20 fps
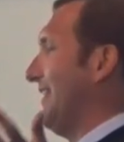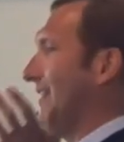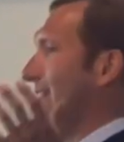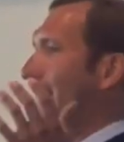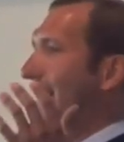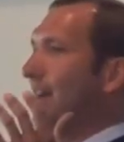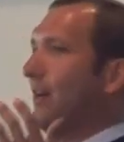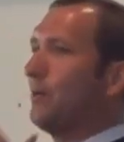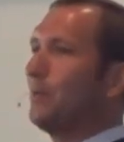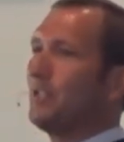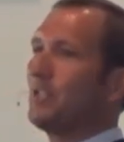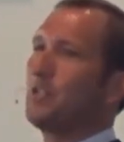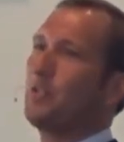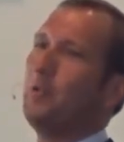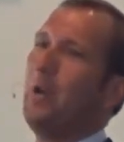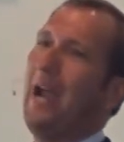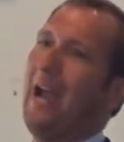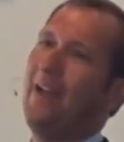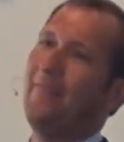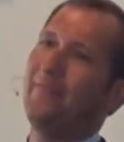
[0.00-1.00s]
a letter was
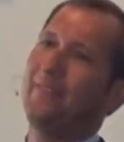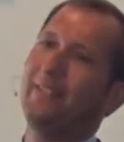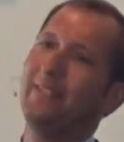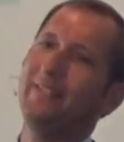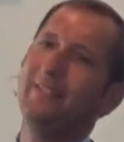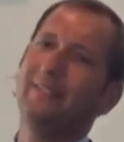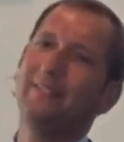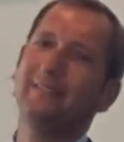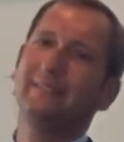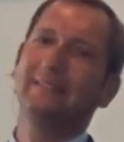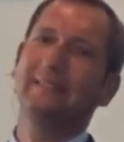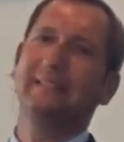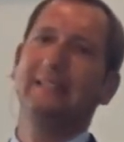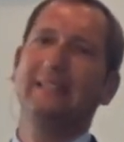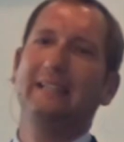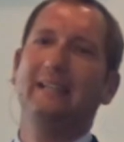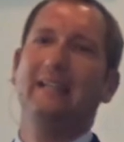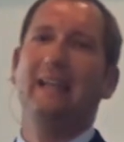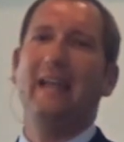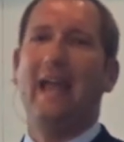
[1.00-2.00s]
drafted
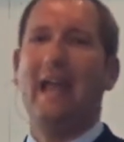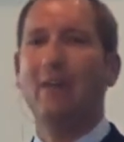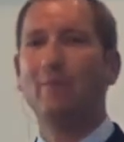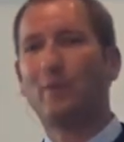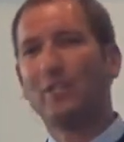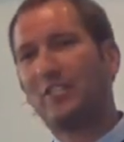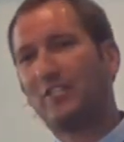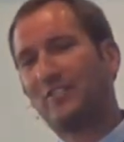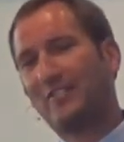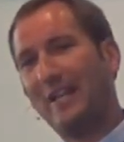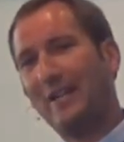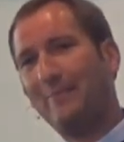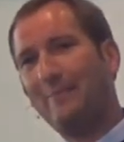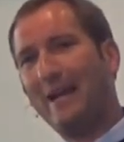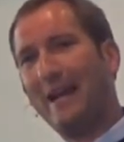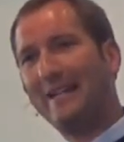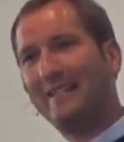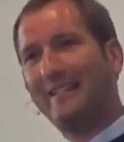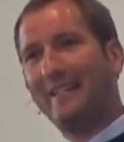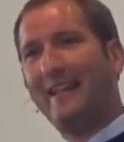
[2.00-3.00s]
and was sent
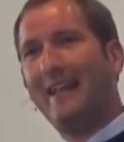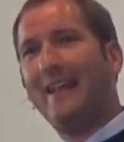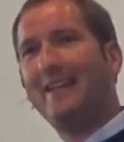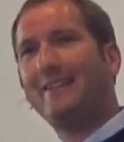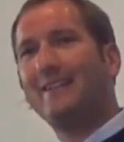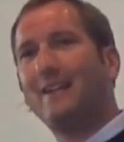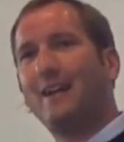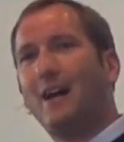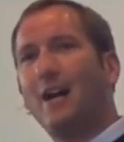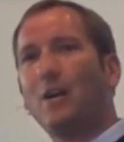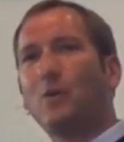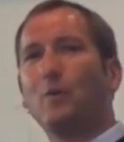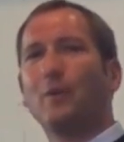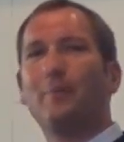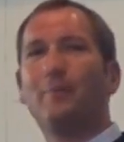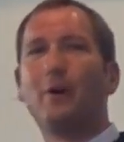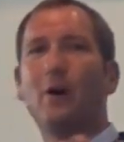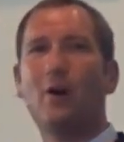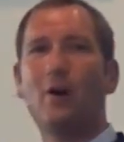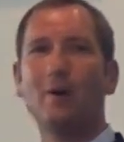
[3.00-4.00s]
back to Antioch
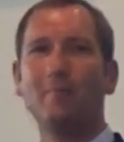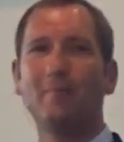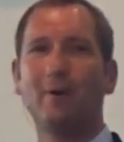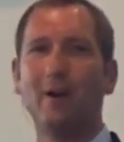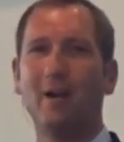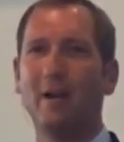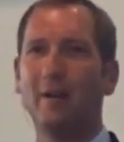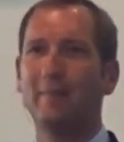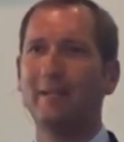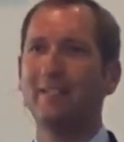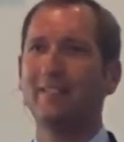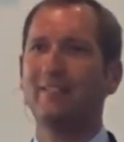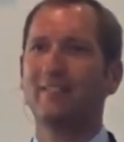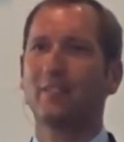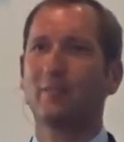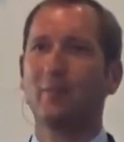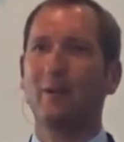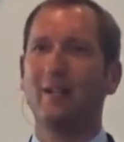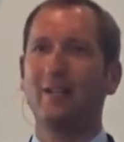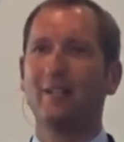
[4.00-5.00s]
with Paul and
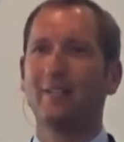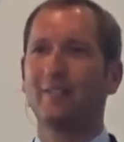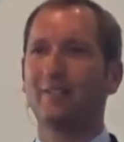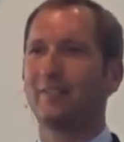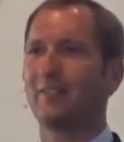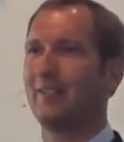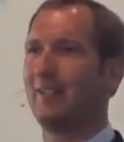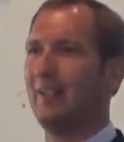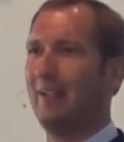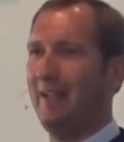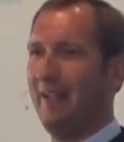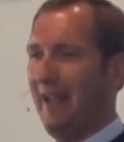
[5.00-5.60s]
Barnabas, as well as